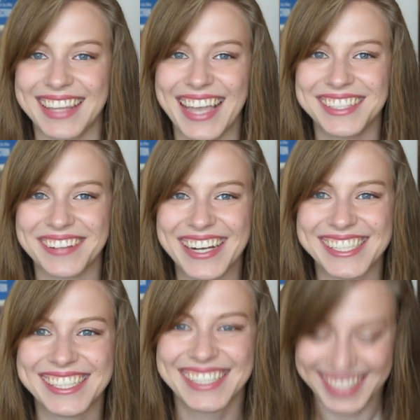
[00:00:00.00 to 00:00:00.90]
Thanks,
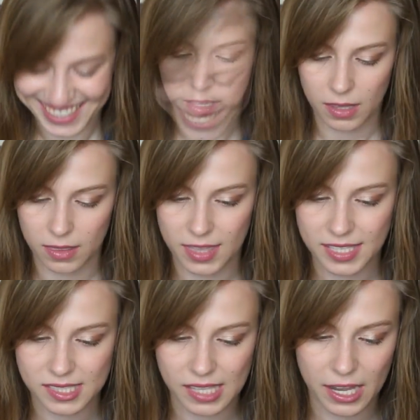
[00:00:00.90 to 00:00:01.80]
Rachel.
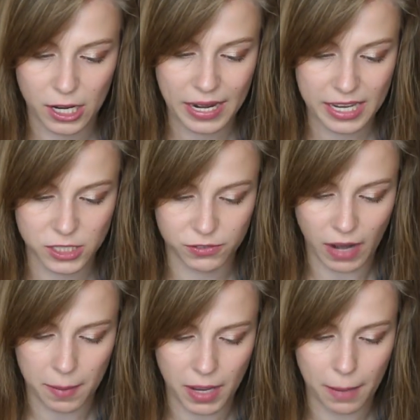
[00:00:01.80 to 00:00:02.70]
This letter is
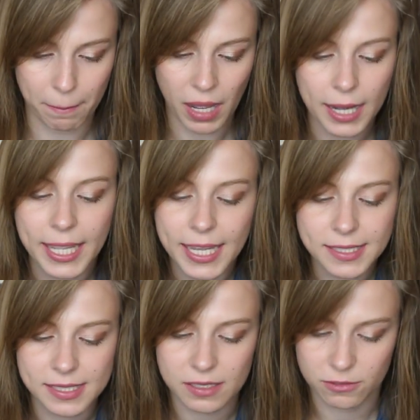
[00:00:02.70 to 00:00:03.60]
from a
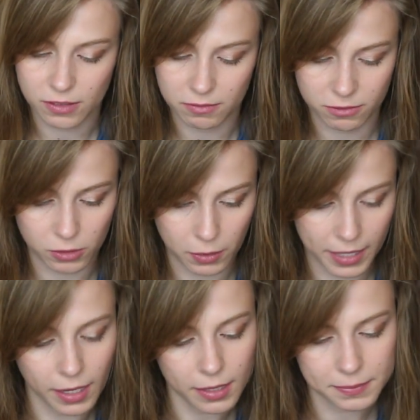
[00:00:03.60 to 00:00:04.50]
Puckett from
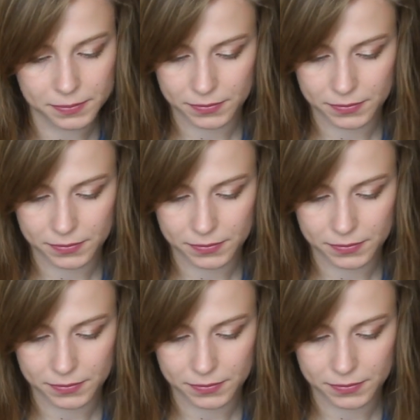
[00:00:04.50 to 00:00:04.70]
Florida.